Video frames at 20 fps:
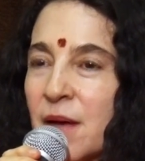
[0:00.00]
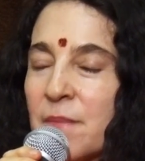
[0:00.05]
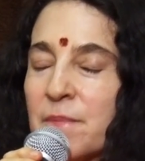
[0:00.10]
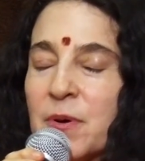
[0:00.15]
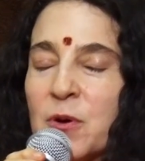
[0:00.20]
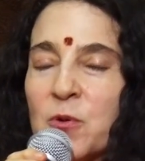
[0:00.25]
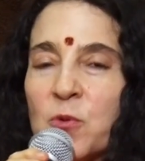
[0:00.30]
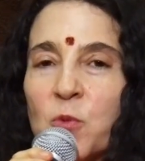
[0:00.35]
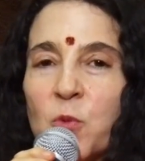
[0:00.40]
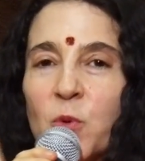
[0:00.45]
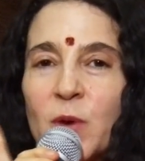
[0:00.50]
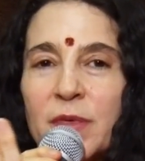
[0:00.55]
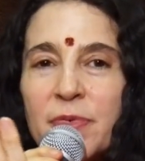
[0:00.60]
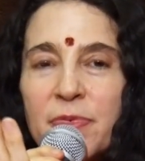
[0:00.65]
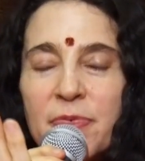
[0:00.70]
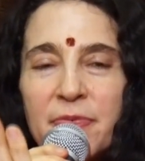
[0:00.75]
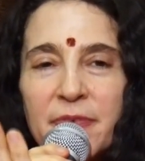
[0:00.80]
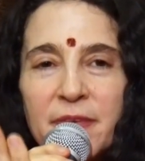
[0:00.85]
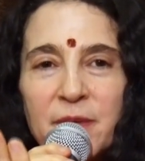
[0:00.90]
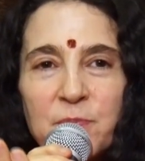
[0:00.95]
But
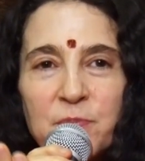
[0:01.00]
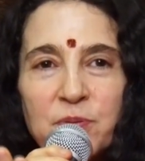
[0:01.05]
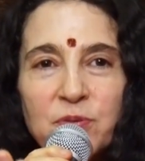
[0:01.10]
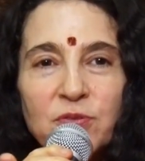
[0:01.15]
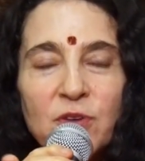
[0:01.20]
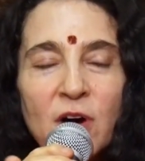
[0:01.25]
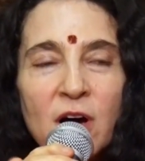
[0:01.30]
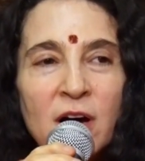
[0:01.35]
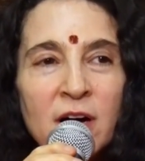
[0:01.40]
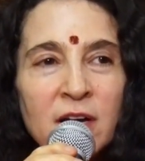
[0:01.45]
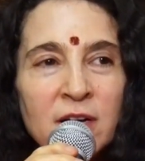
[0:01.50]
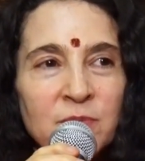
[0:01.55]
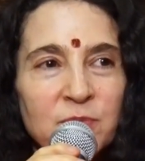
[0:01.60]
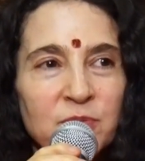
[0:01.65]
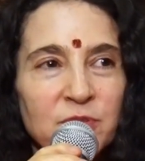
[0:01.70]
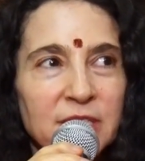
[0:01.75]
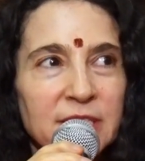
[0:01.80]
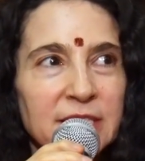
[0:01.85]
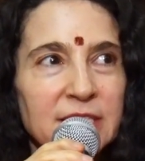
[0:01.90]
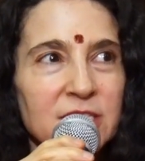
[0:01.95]
with the pran
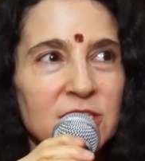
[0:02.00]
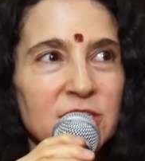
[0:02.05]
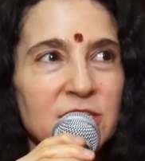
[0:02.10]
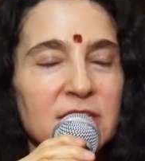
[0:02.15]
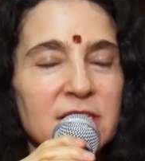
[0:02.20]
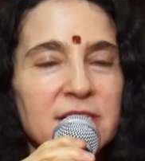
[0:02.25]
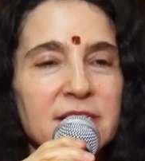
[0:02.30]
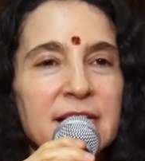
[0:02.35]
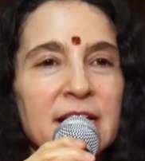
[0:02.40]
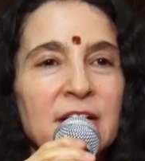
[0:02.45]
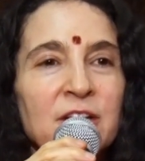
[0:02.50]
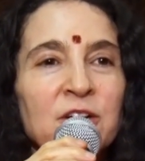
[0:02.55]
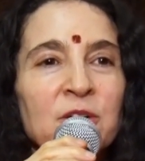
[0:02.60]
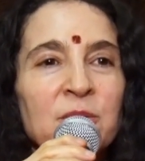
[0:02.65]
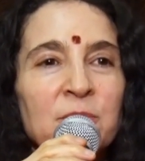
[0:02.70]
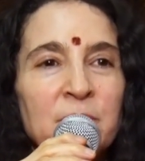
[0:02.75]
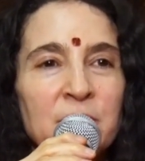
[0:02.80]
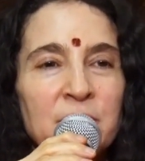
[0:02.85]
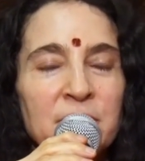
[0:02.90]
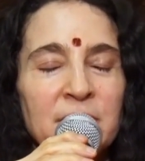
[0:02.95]
pratishta
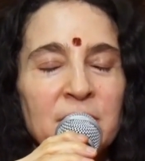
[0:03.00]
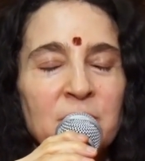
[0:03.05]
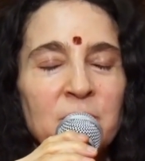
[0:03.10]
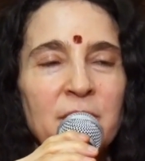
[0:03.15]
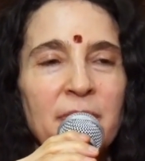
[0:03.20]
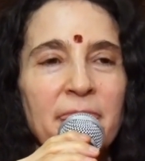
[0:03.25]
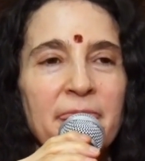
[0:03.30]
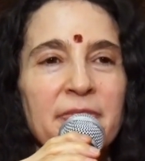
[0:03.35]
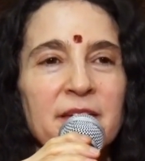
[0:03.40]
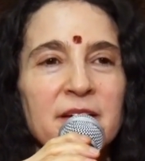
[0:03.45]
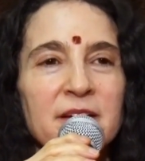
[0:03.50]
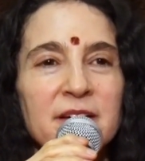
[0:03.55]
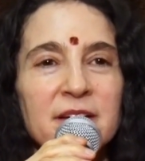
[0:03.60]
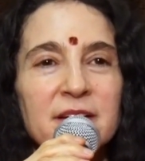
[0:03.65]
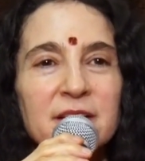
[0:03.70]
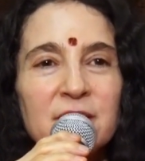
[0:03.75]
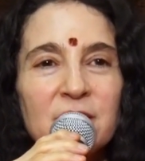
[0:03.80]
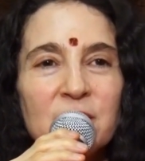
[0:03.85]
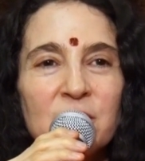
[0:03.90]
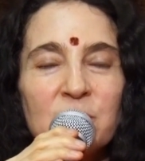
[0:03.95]
ceremony, with the
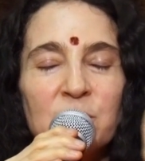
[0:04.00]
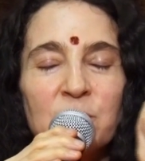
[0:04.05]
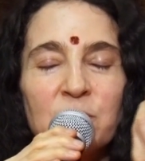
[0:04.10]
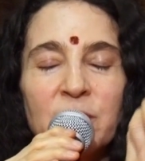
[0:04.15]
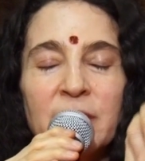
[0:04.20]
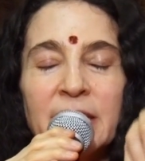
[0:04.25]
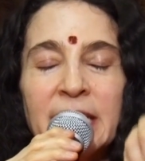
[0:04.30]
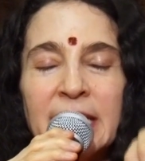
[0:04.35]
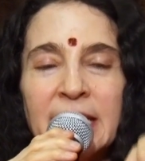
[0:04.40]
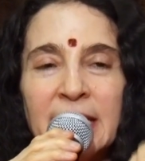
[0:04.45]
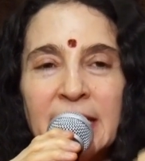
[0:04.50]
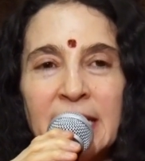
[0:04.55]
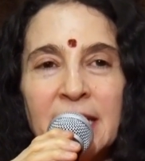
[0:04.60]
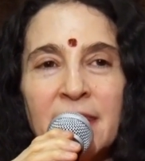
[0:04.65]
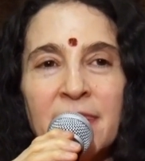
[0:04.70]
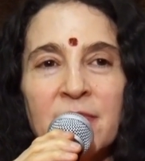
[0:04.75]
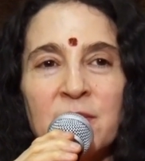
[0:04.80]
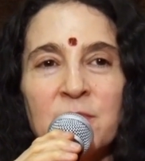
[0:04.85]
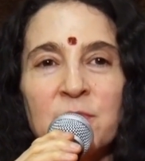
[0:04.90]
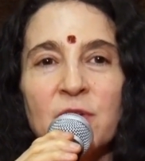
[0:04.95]
bringing
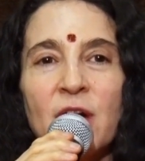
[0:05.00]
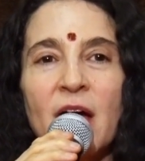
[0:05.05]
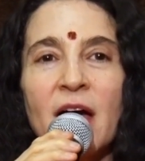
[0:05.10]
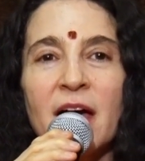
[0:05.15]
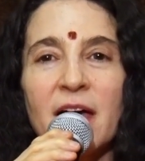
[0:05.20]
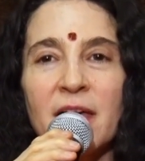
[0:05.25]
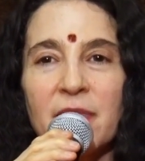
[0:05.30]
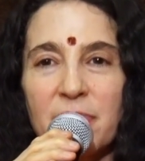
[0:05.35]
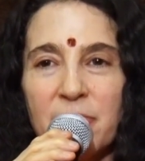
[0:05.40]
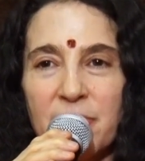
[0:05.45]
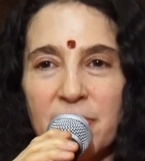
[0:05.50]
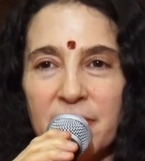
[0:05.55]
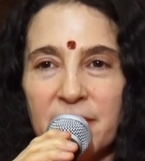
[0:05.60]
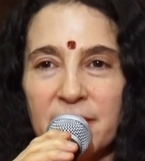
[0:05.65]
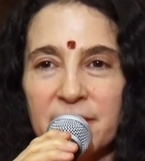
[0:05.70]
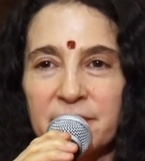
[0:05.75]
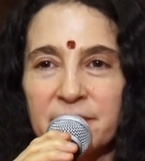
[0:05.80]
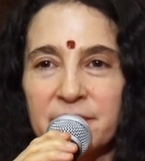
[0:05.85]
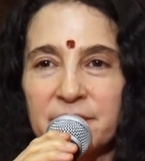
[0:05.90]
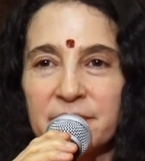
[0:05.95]
in the breath,
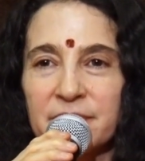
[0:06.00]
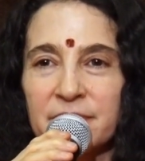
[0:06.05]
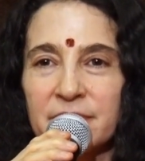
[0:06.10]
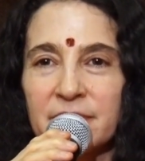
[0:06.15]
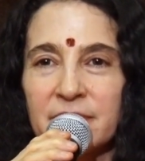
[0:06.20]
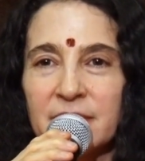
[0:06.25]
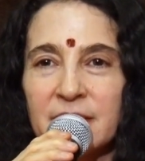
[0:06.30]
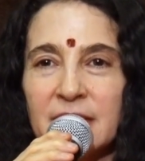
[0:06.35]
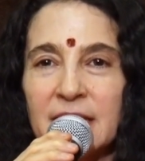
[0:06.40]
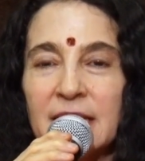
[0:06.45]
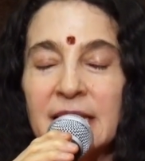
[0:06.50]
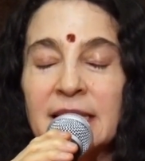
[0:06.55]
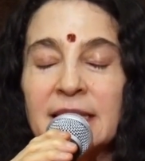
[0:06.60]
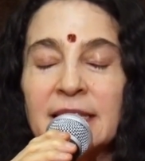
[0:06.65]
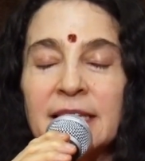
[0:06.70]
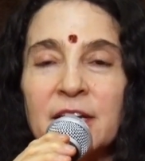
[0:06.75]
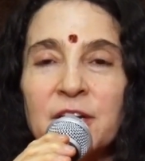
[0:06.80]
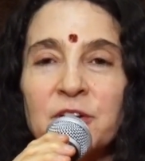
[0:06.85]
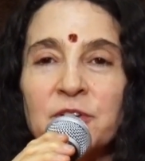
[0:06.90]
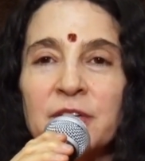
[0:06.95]
it
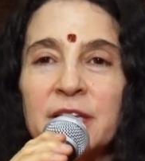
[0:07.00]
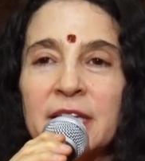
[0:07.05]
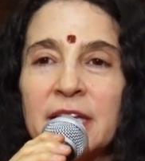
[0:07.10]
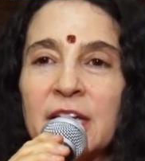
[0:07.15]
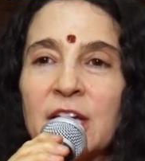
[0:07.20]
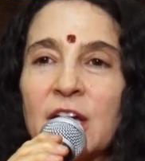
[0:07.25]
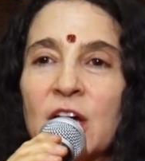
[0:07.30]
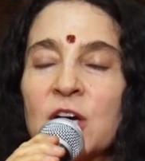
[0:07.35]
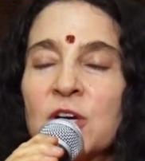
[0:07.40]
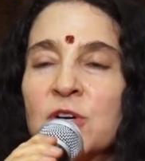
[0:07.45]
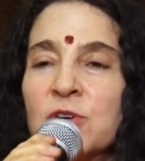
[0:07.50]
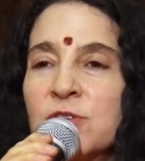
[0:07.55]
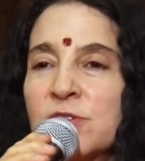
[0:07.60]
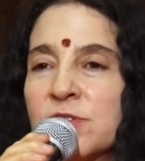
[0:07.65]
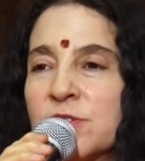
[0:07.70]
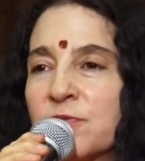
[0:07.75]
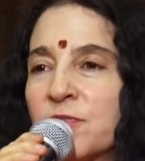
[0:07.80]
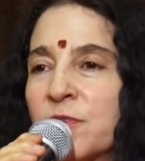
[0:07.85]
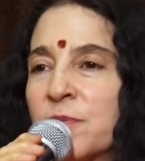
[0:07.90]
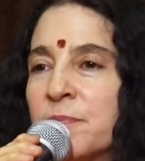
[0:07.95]
literally
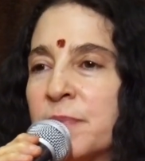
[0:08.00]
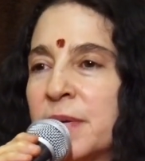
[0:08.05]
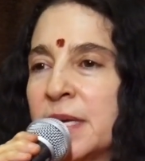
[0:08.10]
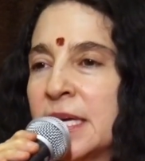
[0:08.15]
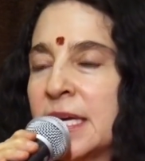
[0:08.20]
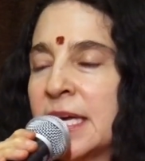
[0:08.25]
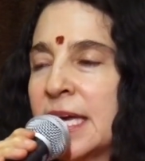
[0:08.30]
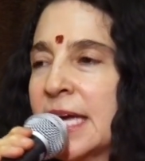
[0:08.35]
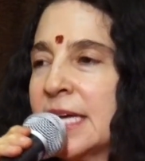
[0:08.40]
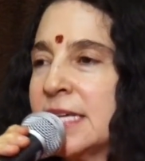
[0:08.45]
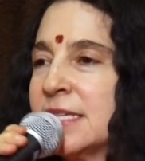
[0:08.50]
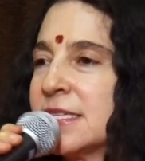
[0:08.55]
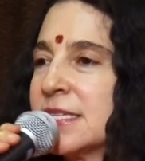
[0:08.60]
goes from being a